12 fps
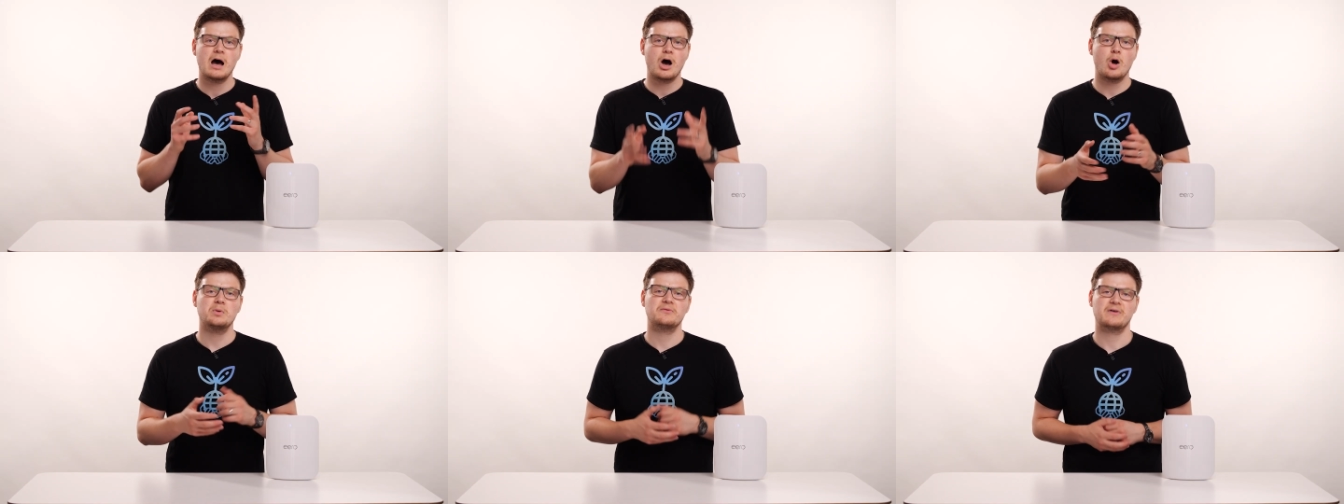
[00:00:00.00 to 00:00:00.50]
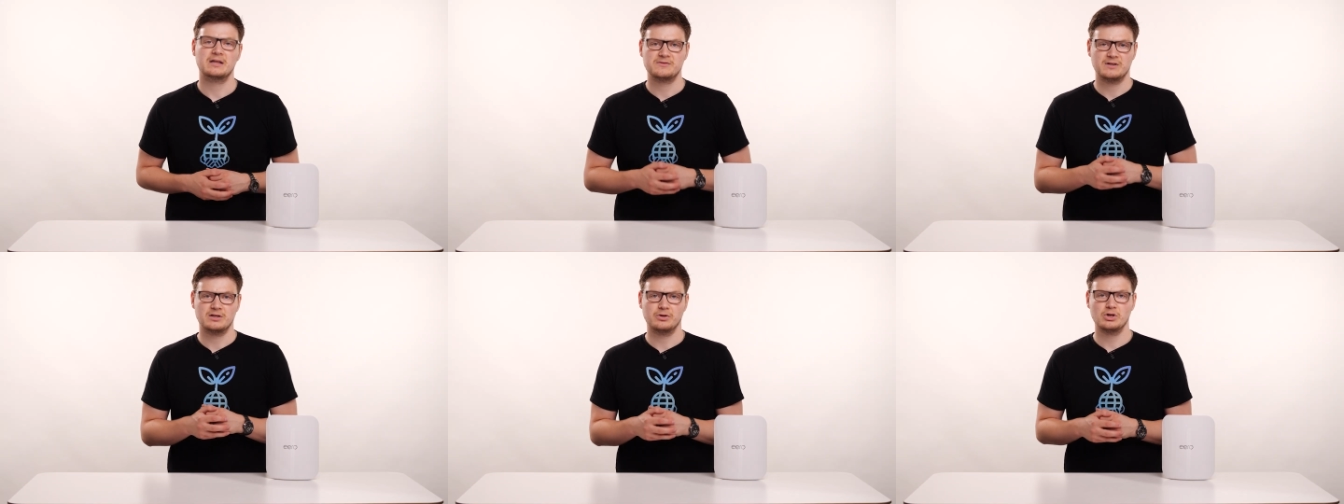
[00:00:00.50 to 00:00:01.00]
I hope you found this
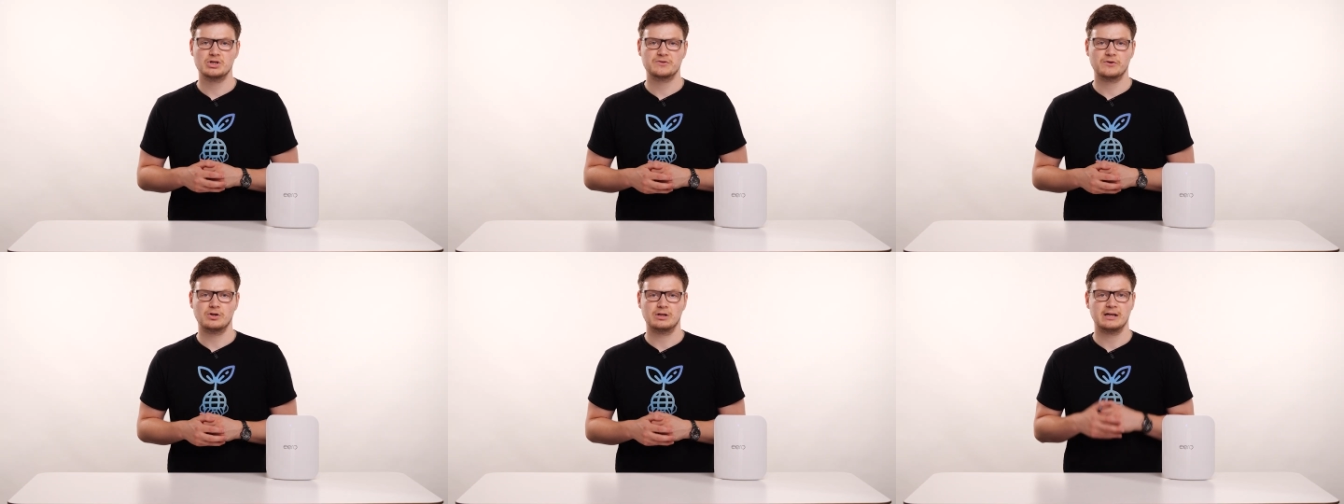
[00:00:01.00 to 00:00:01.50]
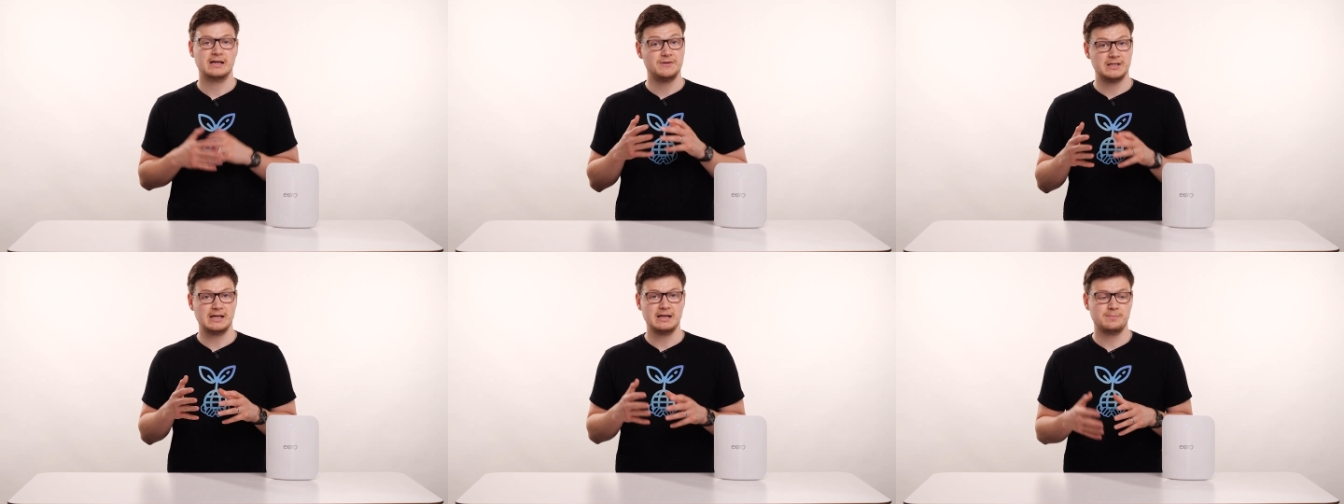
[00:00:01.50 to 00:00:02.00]
video useful. If
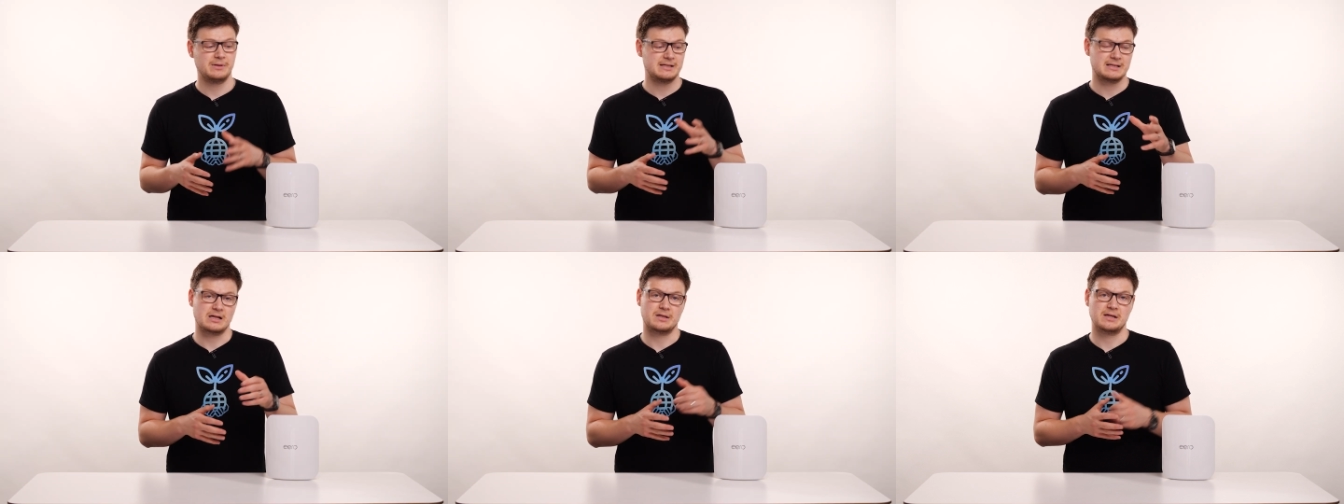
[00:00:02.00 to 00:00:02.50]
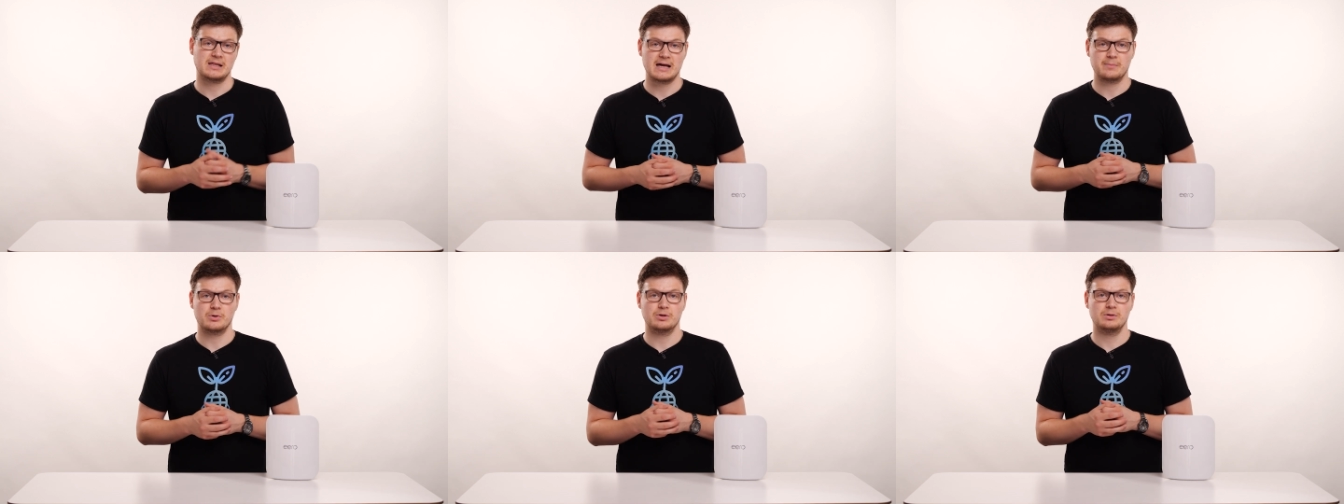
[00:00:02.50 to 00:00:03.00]
you did, please click on that
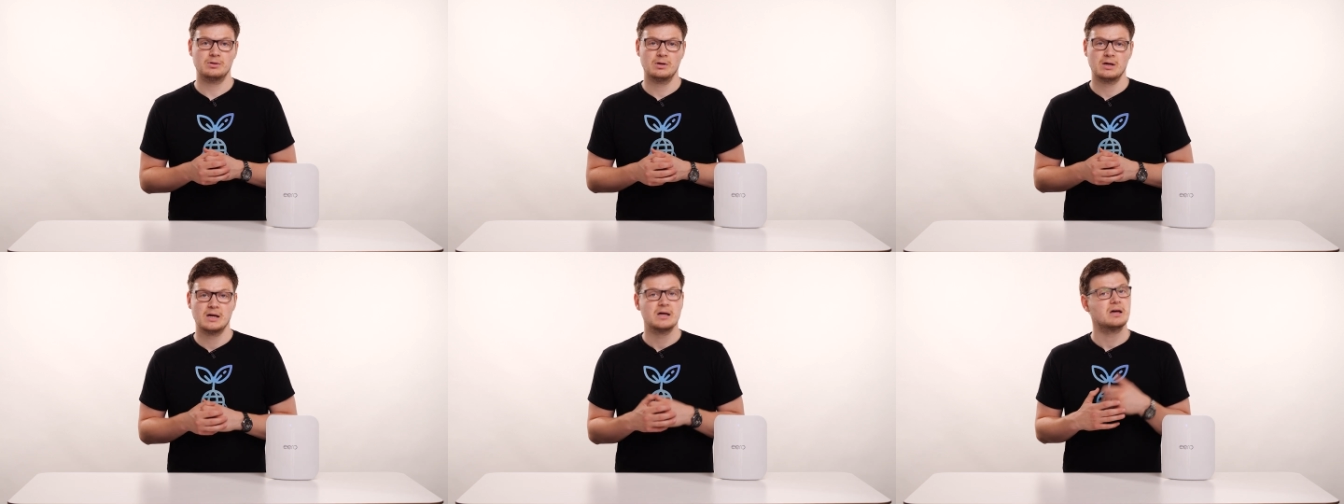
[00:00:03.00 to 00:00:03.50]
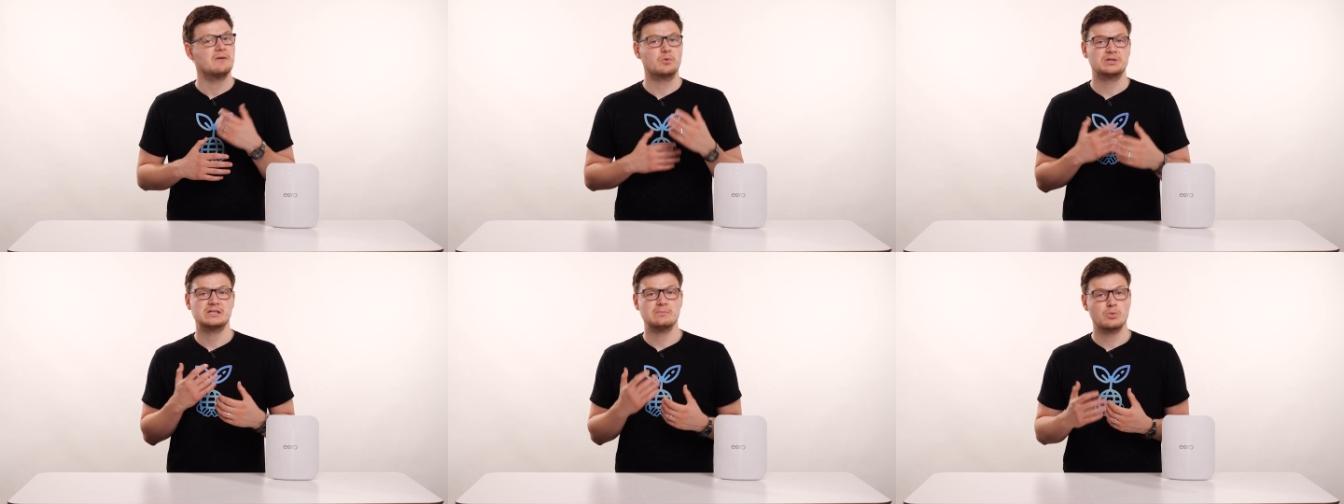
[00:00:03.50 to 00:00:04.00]
like button. If you
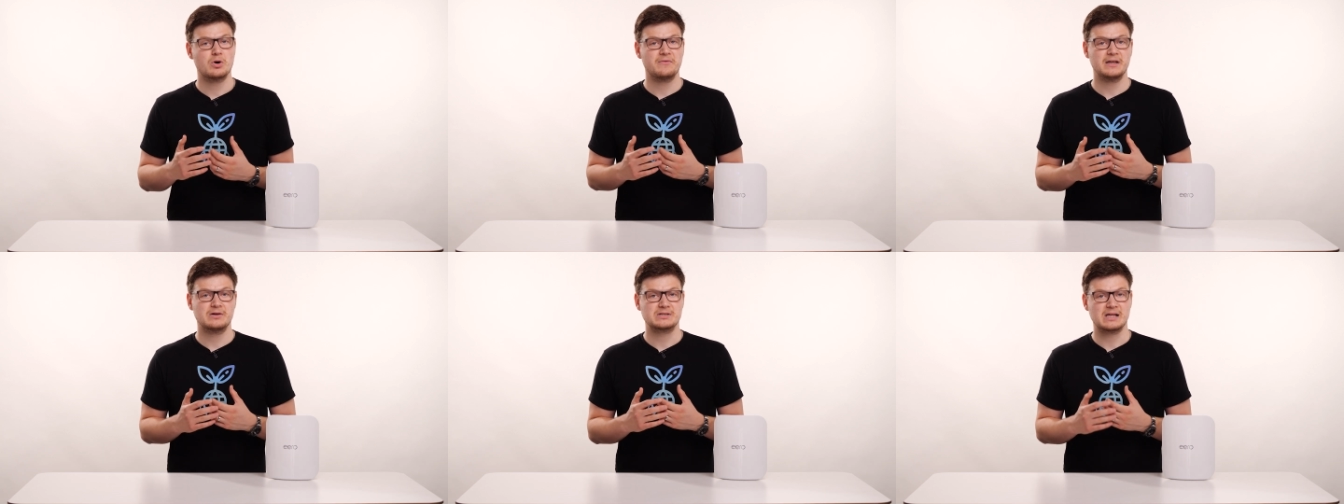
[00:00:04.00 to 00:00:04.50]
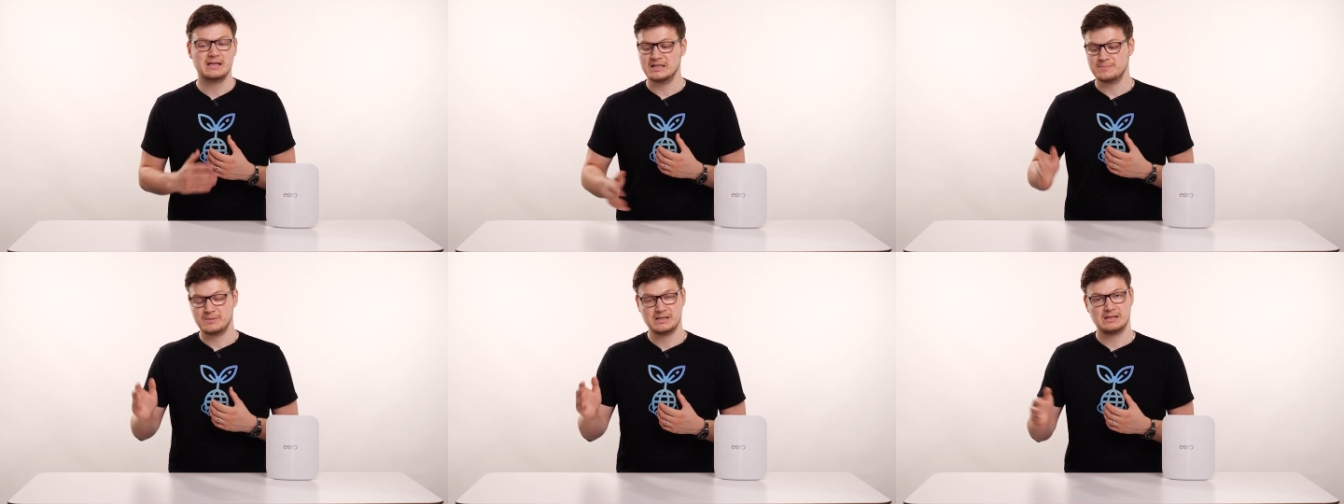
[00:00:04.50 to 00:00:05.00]
want to see more videos like
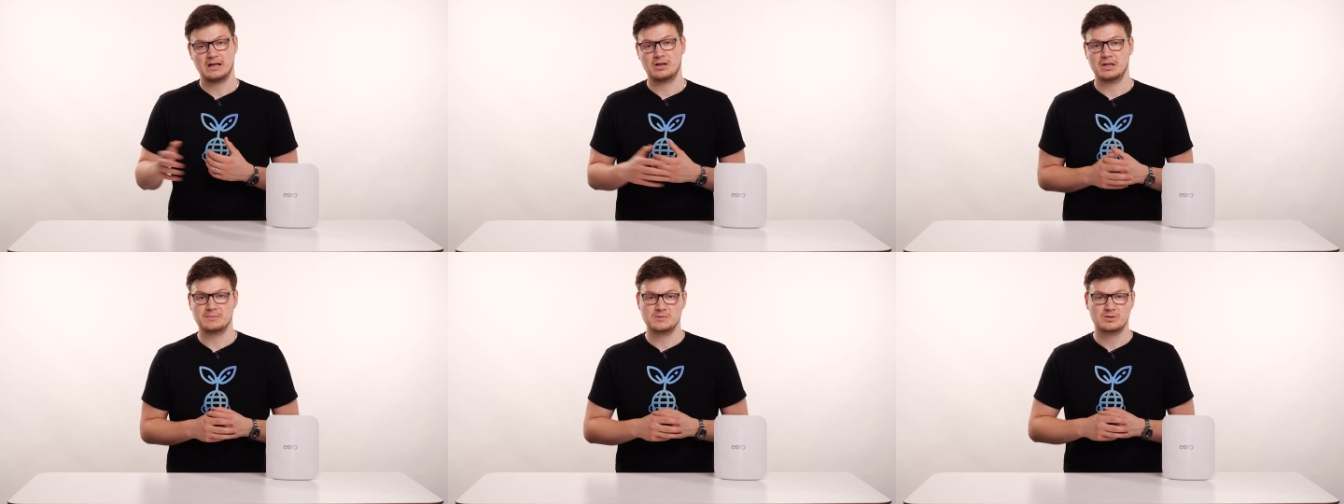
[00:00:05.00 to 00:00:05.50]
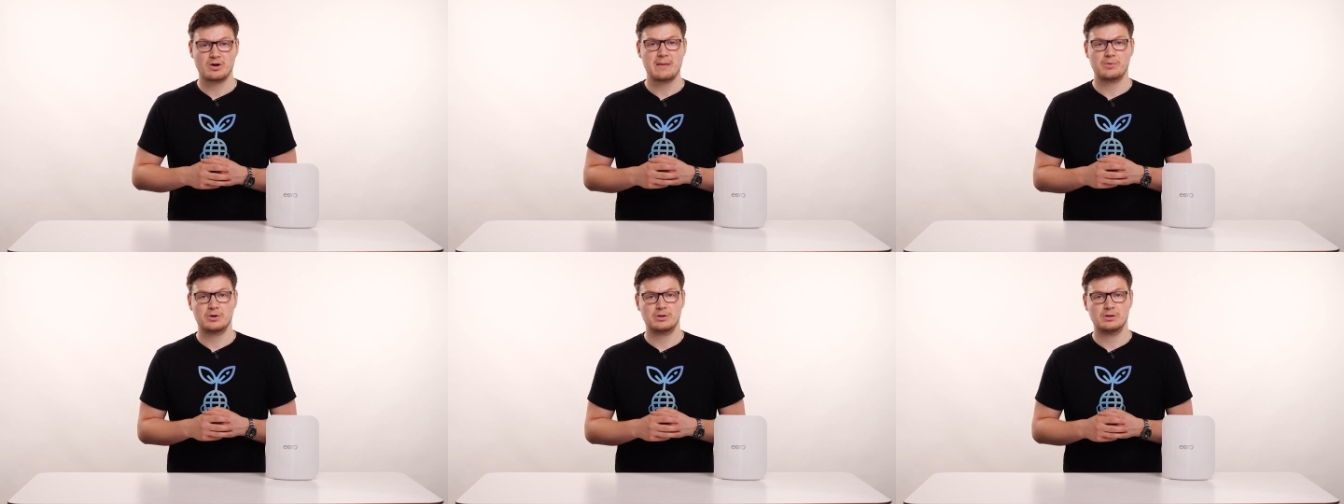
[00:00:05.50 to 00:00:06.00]
this, please click on that
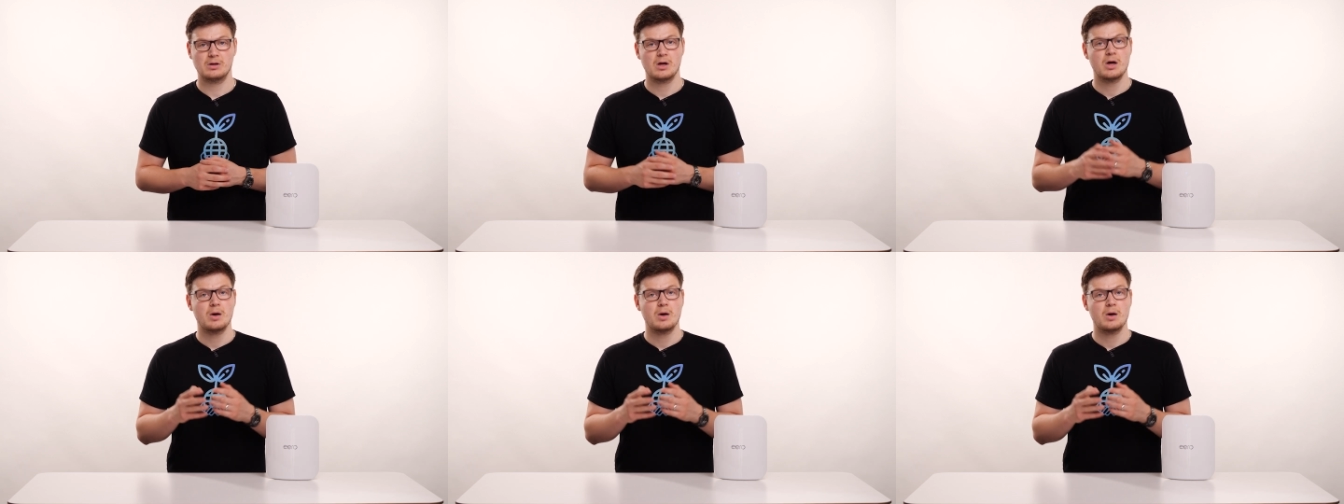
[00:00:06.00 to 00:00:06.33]
subscribe button.